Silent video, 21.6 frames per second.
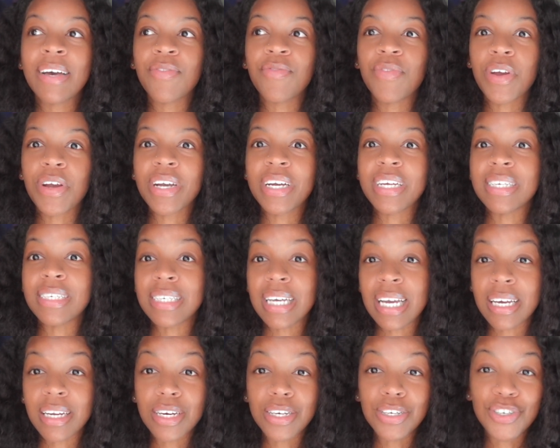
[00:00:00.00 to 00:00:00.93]
very
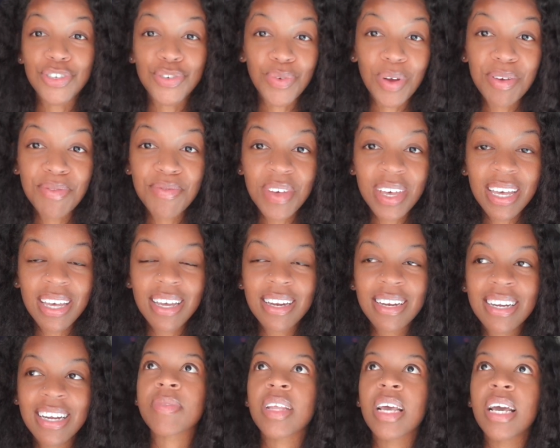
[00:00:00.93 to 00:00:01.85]
data
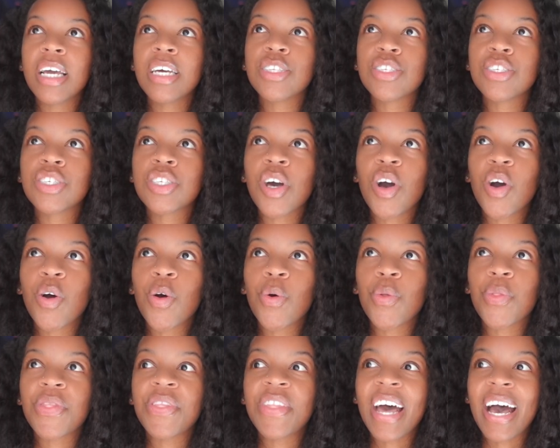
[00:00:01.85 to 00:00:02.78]
driven, and
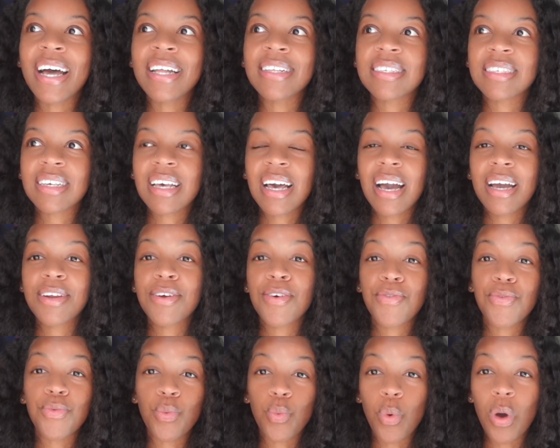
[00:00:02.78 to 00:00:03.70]
so that's kind
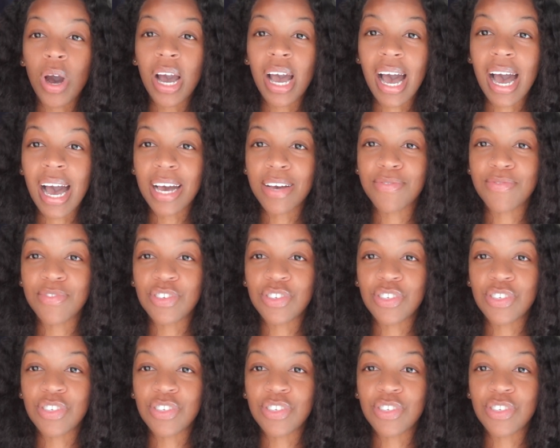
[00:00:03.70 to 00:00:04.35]
of what I